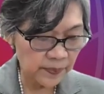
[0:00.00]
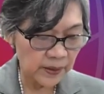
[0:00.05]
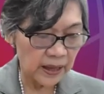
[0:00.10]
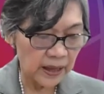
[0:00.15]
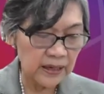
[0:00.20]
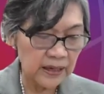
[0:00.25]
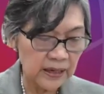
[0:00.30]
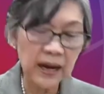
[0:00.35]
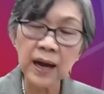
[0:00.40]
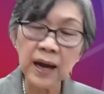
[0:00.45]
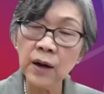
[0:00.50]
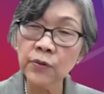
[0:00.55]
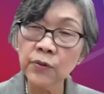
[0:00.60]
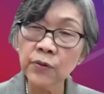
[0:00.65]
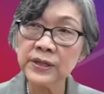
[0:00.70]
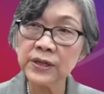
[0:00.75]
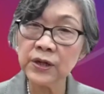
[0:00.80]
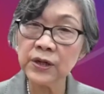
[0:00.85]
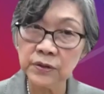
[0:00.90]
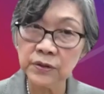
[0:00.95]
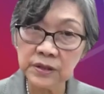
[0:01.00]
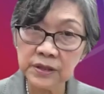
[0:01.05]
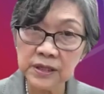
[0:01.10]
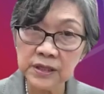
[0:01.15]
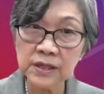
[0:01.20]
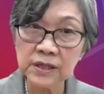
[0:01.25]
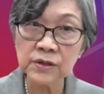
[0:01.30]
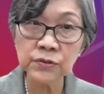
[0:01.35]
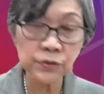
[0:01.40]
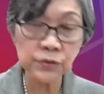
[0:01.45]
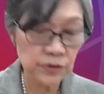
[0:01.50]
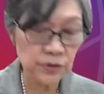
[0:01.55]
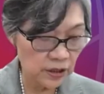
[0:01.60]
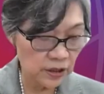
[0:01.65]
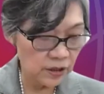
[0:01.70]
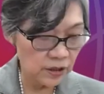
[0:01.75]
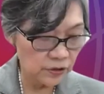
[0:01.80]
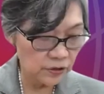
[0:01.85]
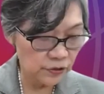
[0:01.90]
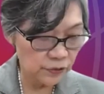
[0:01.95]
and how it continues
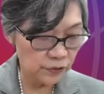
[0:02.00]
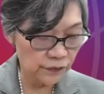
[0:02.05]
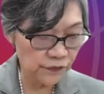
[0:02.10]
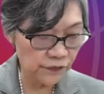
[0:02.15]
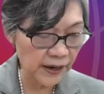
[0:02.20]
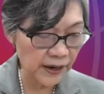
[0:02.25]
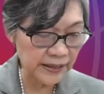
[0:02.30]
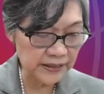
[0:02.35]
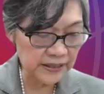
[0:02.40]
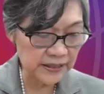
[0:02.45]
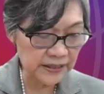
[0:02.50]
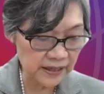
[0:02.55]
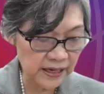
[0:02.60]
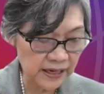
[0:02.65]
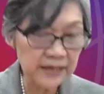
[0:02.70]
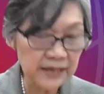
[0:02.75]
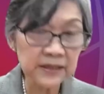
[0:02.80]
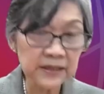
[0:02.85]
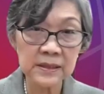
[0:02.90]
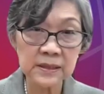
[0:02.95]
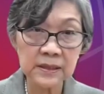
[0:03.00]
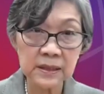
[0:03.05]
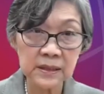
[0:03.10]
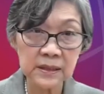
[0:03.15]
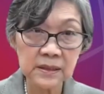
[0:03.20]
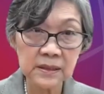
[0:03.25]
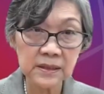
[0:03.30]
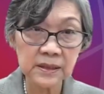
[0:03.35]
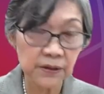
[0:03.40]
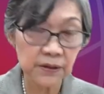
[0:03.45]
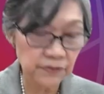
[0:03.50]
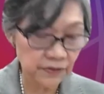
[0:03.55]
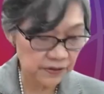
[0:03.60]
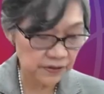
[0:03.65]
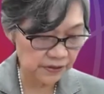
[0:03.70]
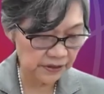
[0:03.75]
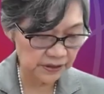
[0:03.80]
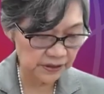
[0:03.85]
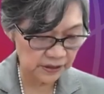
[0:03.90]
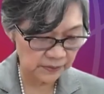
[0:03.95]
to fight against
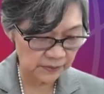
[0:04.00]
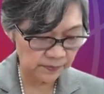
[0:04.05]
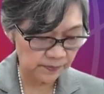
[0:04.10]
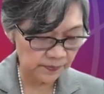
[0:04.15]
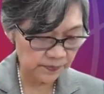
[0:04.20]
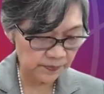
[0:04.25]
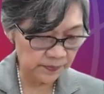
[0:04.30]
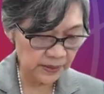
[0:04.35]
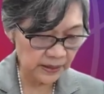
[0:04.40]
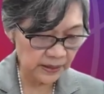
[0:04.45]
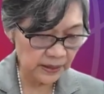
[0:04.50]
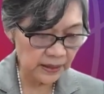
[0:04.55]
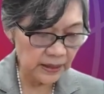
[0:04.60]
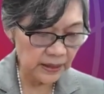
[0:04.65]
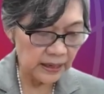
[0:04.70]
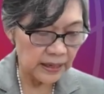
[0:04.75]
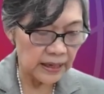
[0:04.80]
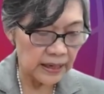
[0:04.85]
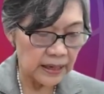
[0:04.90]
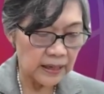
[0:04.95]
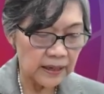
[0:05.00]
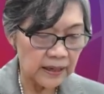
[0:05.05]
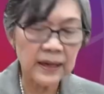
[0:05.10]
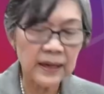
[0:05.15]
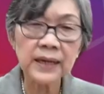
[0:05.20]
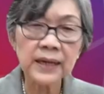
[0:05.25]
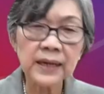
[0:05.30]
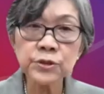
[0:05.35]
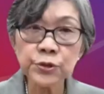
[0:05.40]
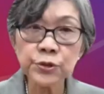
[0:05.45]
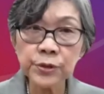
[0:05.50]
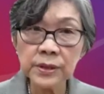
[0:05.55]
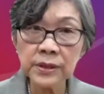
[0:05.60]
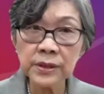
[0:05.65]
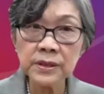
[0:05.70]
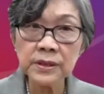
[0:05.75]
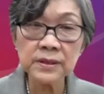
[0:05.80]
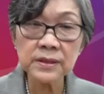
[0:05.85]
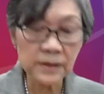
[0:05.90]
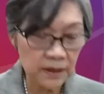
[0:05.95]
terrorism
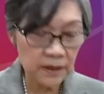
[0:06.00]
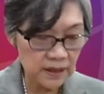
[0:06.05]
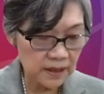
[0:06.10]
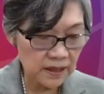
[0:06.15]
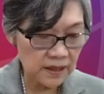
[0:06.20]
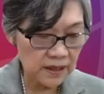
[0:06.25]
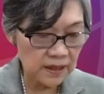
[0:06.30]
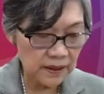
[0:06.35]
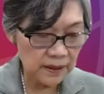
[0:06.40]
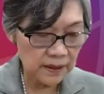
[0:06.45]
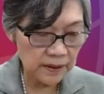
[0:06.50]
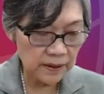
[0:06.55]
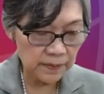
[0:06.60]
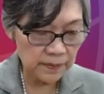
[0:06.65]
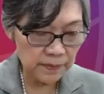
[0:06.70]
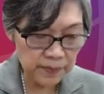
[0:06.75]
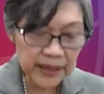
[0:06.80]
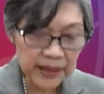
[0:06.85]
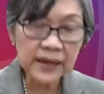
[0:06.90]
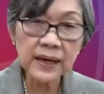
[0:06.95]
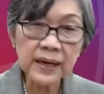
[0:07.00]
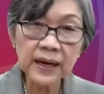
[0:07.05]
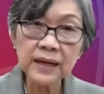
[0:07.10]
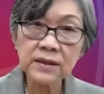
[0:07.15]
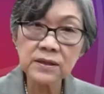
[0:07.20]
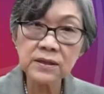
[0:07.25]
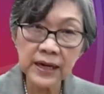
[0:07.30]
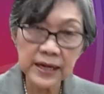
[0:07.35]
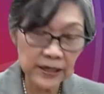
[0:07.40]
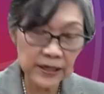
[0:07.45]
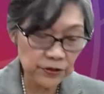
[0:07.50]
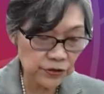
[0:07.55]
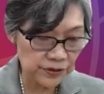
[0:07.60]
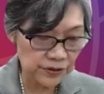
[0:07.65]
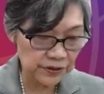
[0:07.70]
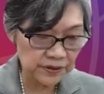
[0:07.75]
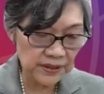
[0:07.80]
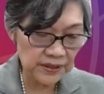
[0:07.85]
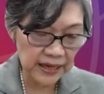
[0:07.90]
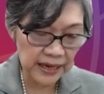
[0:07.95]
countries make
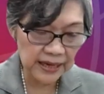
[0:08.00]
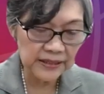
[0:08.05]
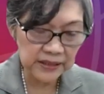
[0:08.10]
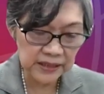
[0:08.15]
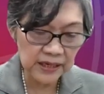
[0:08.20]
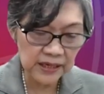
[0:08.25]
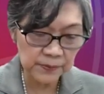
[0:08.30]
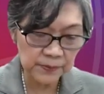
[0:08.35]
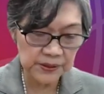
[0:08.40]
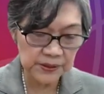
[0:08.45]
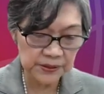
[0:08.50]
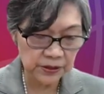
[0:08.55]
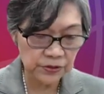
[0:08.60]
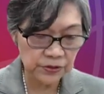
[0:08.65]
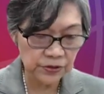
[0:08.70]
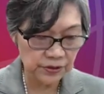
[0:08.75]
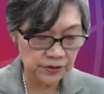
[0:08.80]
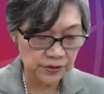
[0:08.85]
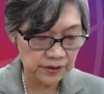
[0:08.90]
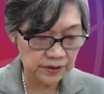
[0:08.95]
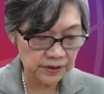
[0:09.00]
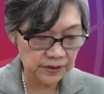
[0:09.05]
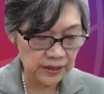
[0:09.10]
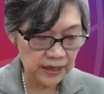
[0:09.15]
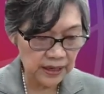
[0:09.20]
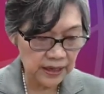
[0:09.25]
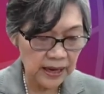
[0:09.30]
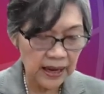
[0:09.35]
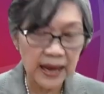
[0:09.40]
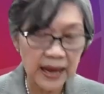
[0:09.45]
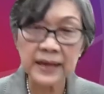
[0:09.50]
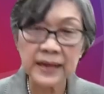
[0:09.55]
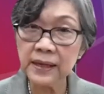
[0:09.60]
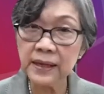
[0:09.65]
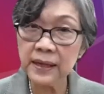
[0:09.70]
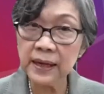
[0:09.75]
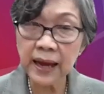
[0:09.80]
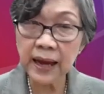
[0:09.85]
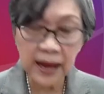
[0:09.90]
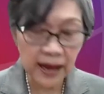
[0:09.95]
calculations and take positions, and
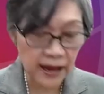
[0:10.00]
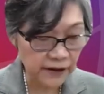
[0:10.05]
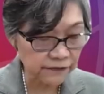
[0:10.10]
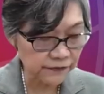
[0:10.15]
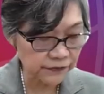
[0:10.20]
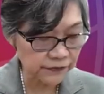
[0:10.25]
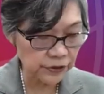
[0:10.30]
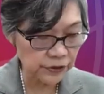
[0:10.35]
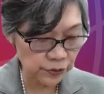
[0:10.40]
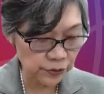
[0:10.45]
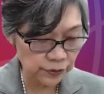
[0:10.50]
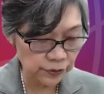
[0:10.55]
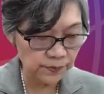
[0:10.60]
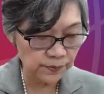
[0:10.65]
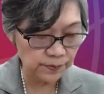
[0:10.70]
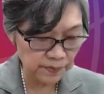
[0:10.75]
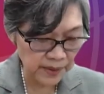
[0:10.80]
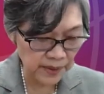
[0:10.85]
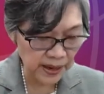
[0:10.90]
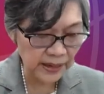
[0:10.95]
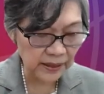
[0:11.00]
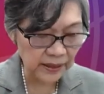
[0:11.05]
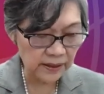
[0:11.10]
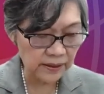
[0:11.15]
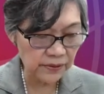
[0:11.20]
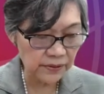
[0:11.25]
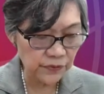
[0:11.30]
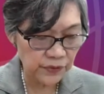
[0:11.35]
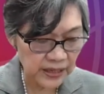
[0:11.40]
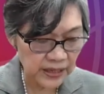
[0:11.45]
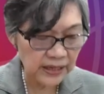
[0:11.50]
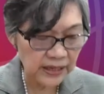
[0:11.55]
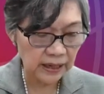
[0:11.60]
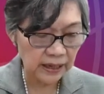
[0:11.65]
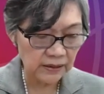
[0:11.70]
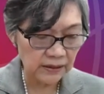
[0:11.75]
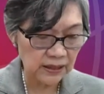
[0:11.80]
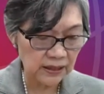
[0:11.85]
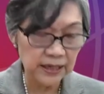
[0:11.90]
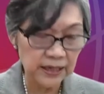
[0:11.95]
they have to make
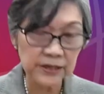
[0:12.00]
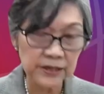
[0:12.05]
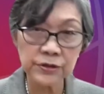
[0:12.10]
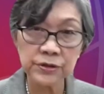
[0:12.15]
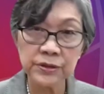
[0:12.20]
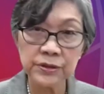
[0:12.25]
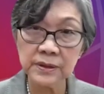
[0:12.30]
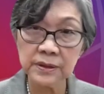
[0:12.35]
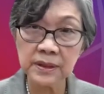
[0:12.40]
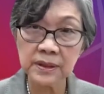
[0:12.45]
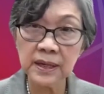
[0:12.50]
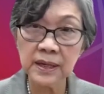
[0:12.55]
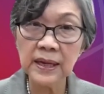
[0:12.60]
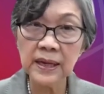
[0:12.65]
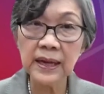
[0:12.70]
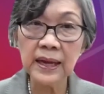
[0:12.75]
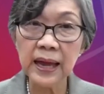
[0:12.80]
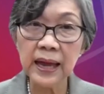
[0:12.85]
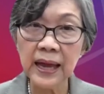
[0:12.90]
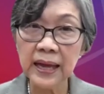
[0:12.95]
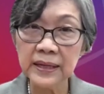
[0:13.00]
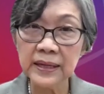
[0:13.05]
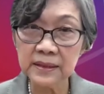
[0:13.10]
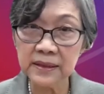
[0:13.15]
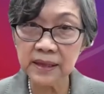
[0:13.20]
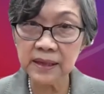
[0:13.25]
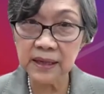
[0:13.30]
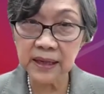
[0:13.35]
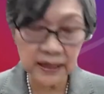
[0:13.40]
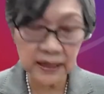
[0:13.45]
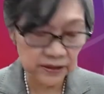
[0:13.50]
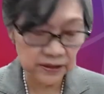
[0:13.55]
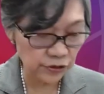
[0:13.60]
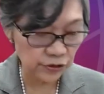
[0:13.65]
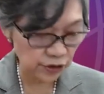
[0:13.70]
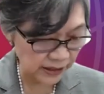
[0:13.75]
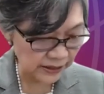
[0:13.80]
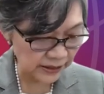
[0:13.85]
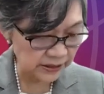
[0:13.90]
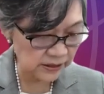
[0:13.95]
recalculations and
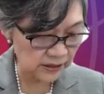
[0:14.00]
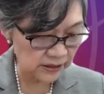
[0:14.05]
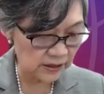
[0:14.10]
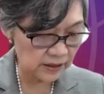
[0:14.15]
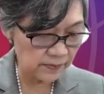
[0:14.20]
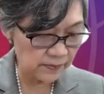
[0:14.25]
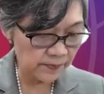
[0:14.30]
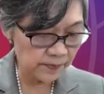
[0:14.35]
adjust